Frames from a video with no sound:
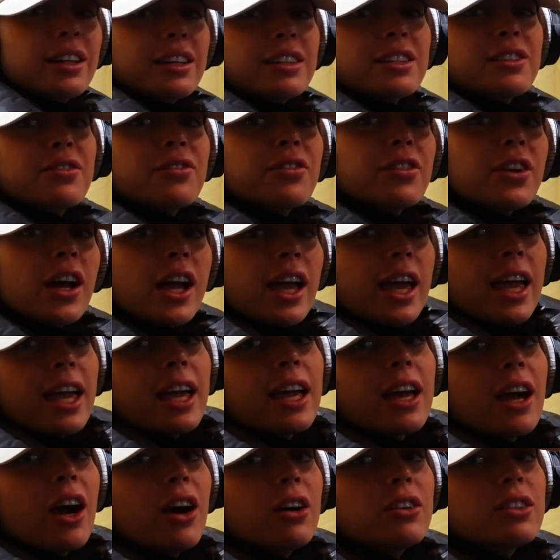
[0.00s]
It's freaking
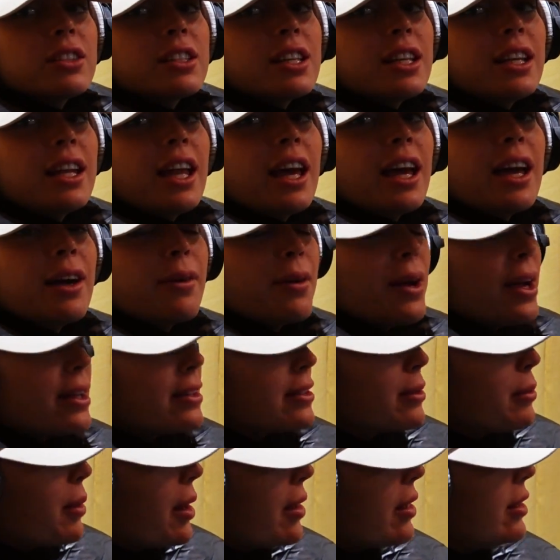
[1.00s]
it's cold in do. here. We had
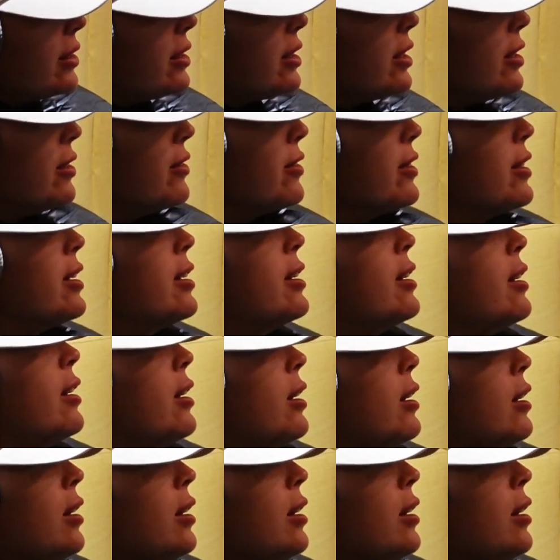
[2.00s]
to wear you the. You moved your thing.